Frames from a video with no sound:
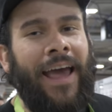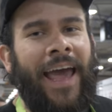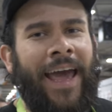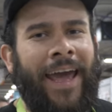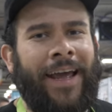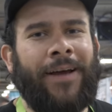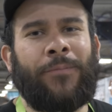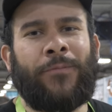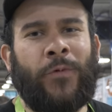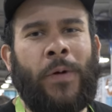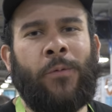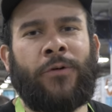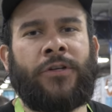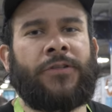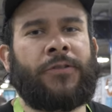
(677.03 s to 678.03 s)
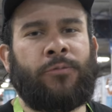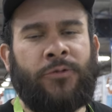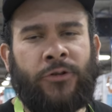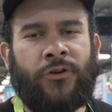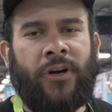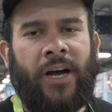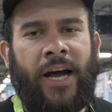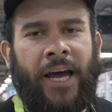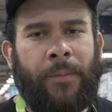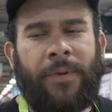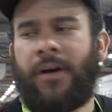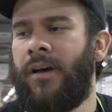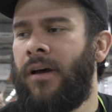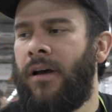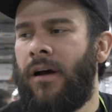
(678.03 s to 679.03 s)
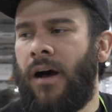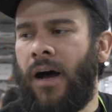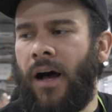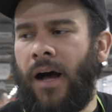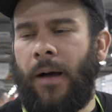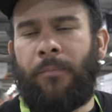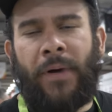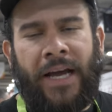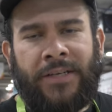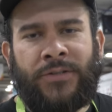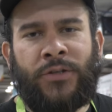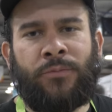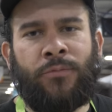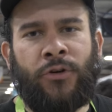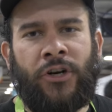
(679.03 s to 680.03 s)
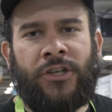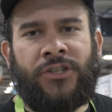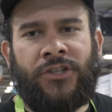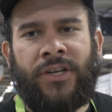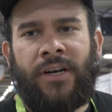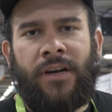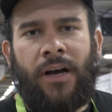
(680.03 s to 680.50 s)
Hey, remember to subscribe, uh, buy some merch,